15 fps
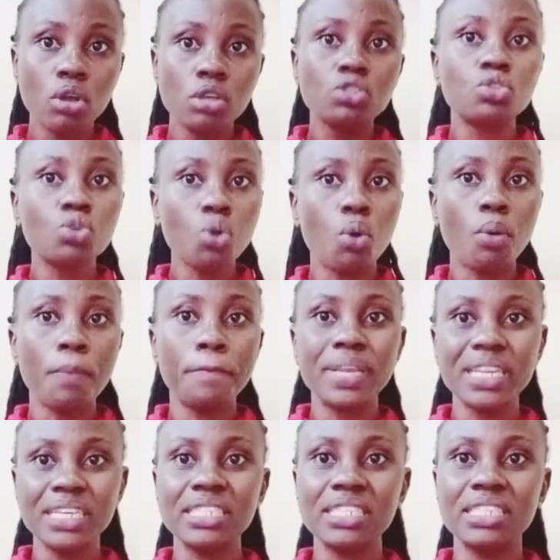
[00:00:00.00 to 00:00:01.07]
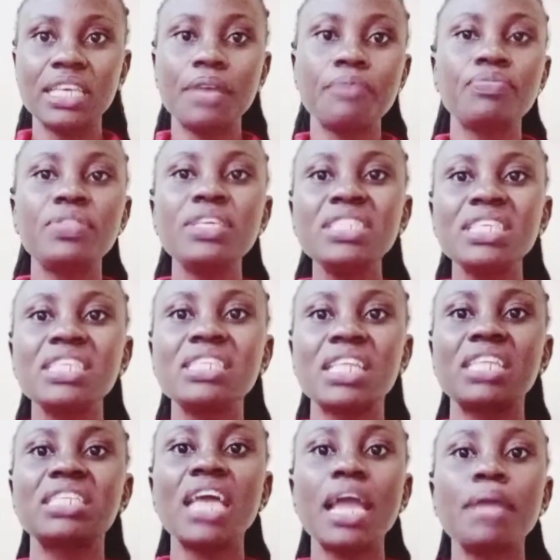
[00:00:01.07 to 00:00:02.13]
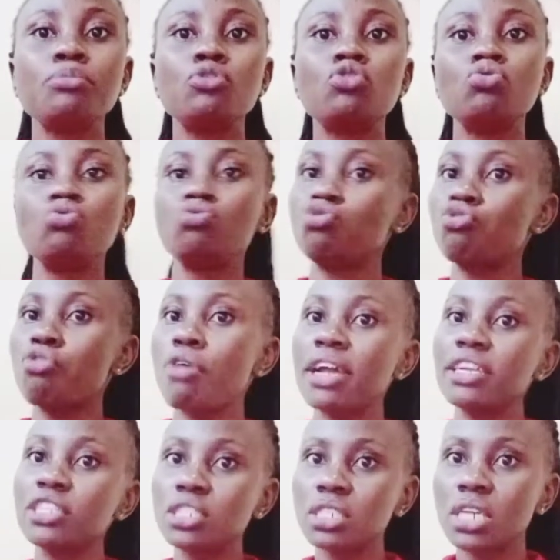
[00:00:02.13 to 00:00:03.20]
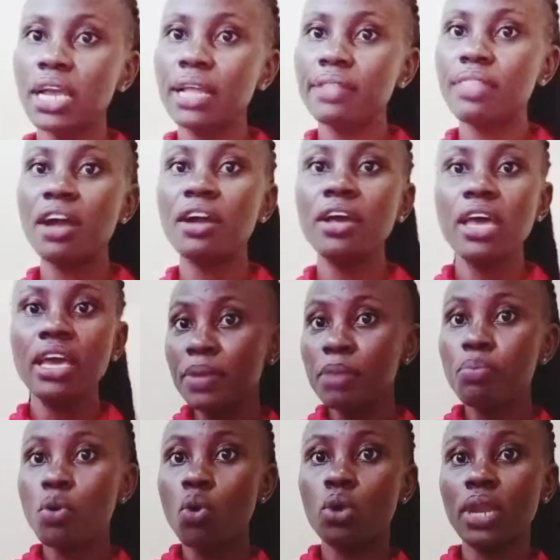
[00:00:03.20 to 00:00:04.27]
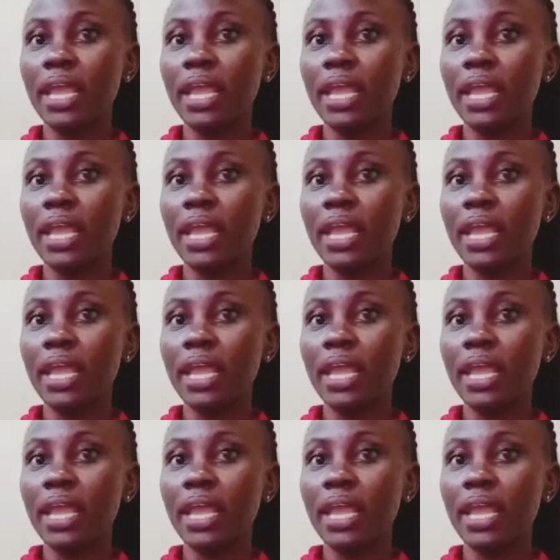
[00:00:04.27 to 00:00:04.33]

So please, this is the time to trash that people,